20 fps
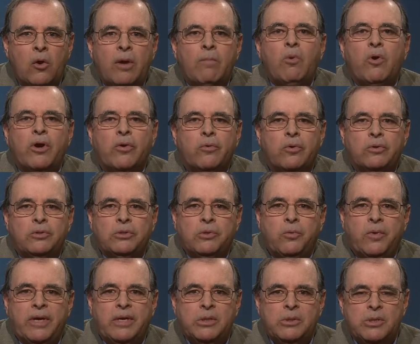I'm Mark
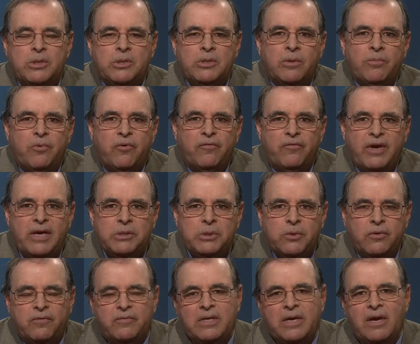Rosenwig, Assistant
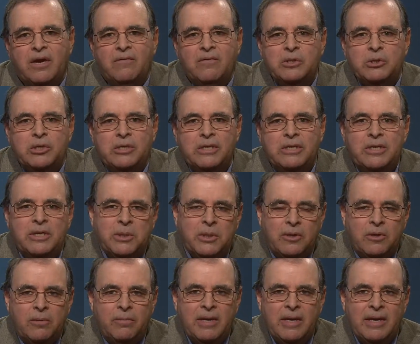Professor of Television and
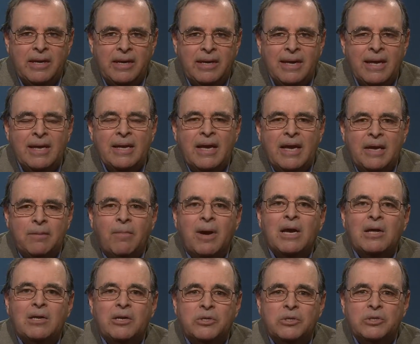Digital Media at
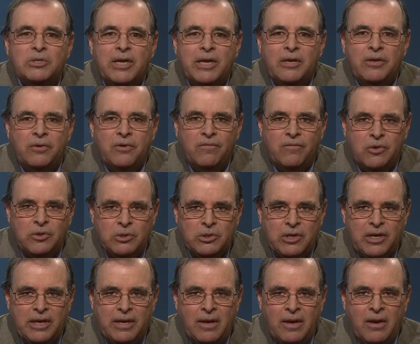Montclair State
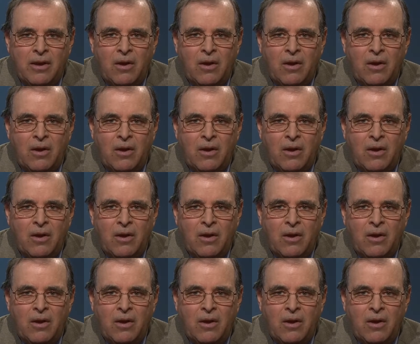University.